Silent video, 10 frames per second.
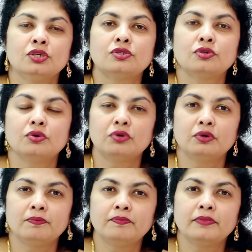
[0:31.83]

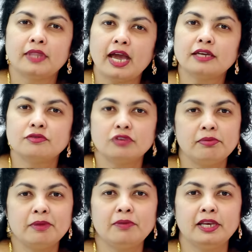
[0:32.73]
So that will
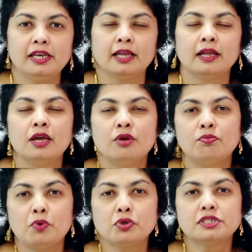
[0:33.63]
be bleeding.
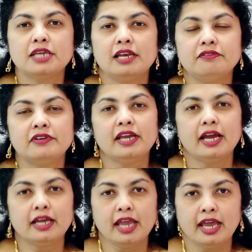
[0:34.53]
Post delivery
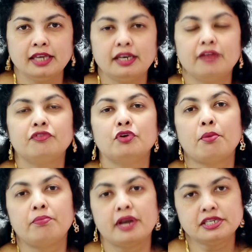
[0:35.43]
again, if you
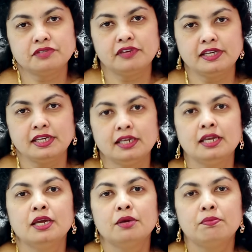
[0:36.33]
are breastfeeding